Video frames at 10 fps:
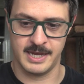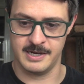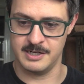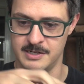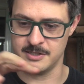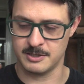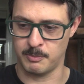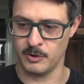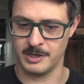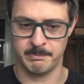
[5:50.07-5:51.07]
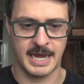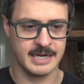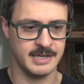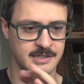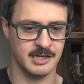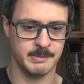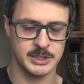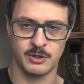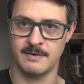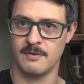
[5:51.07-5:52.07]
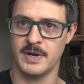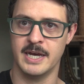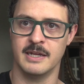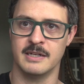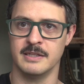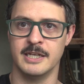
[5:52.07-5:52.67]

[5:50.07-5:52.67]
and supporting back-end and administrative overhead